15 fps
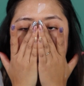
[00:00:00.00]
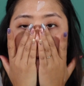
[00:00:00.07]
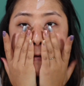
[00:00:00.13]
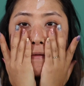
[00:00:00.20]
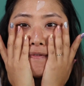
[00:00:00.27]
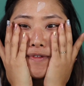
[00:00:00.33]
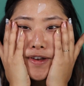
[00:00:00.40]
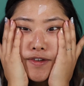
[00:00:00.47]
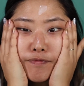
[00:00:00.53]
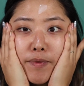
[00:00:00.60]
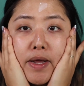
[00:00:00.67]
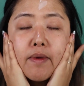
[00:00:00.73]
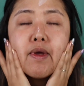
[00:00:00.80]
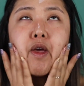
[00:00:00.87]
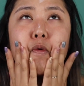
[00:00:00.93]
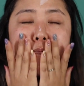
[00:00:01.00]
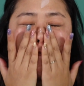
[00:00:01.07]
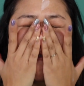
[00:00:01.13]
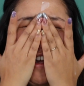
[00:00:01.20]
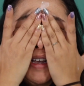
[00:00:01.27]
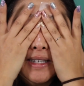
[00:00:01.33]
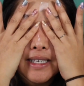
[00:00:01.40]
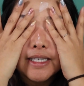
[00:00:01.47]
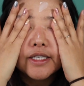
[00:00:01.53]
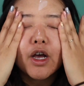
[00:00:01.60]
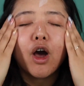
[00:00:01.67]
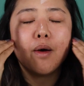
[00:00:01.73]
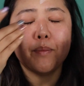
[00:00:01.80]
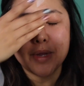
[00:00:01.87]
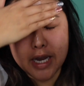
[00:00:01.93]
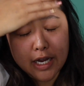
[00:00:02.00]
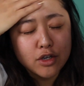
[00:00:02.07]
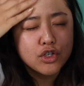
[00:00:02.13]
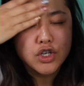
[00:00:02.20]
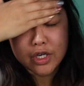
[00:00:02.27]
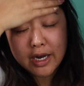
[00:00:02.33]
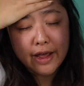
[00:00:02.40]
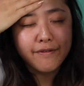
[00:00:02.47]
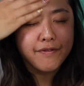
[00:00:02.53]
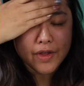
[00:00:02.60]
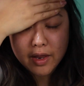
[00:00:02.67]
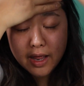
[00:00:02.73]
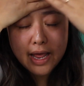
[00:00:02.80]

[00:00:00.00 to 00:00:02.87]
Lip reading: Even if my face is combination, I feel